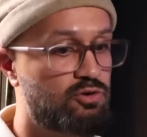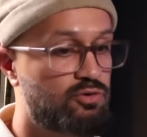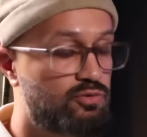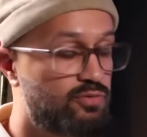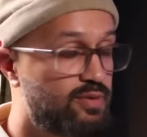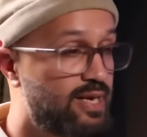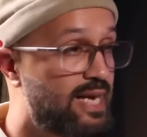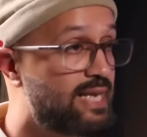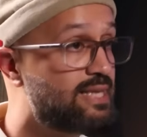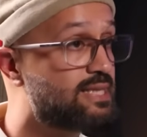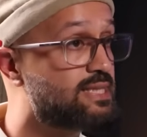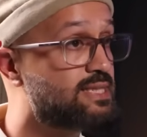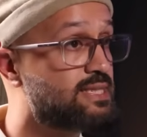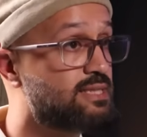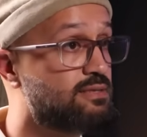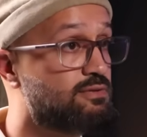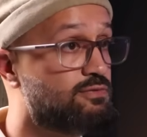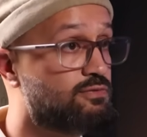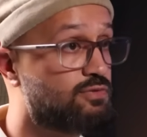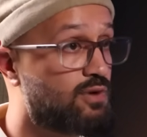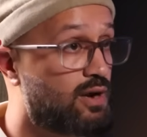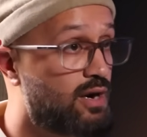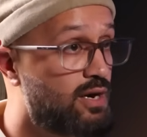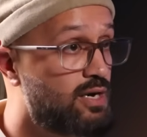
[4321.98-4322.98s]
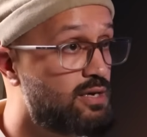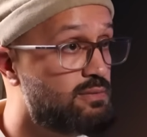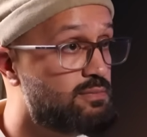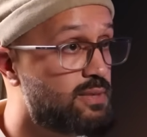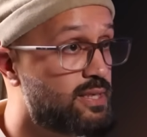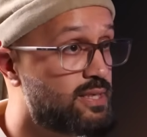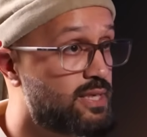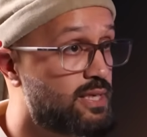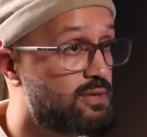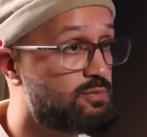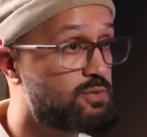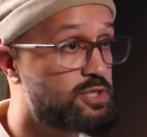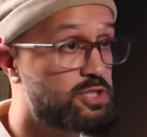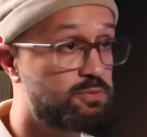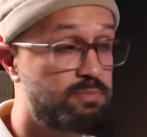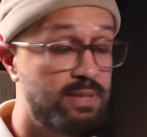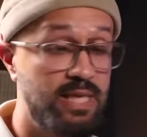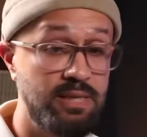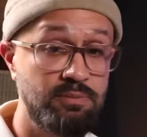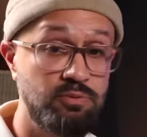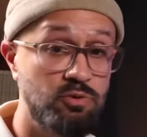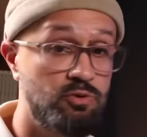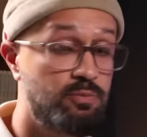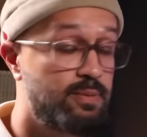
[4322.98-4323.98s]
create this environment in which
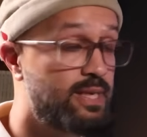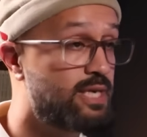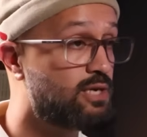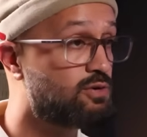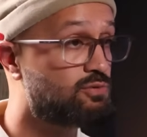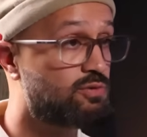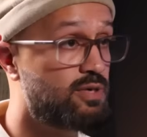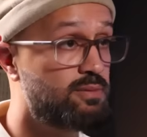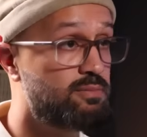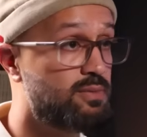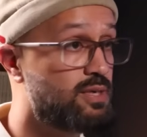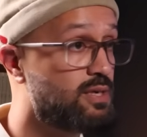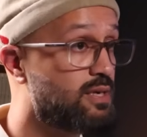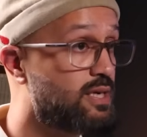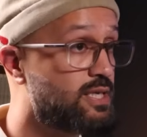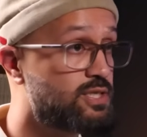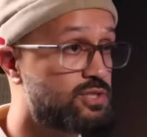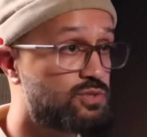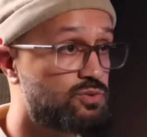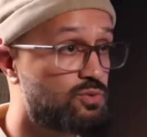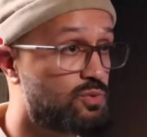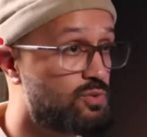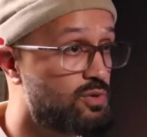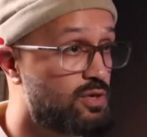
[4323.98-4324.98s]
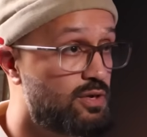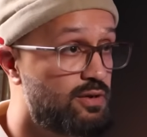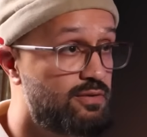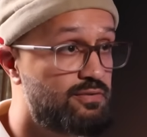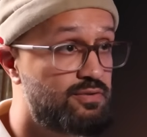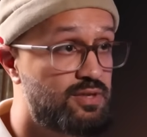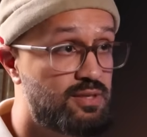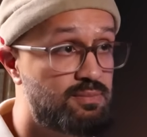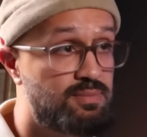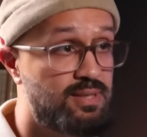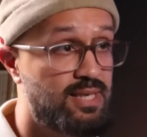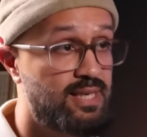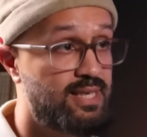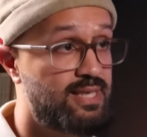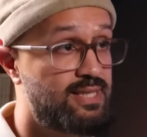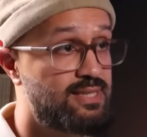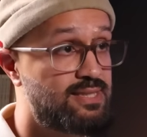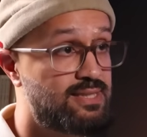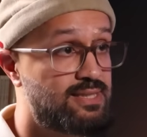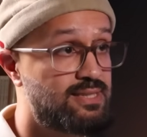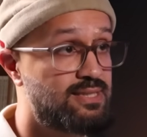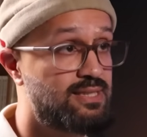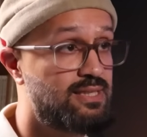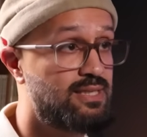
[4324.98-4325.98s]
people were being criminalized all over the
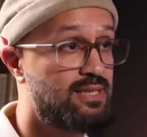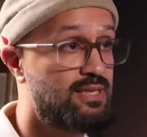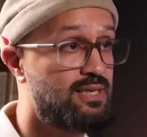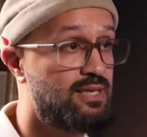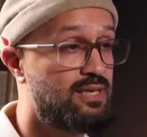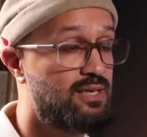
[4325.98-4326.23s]
place,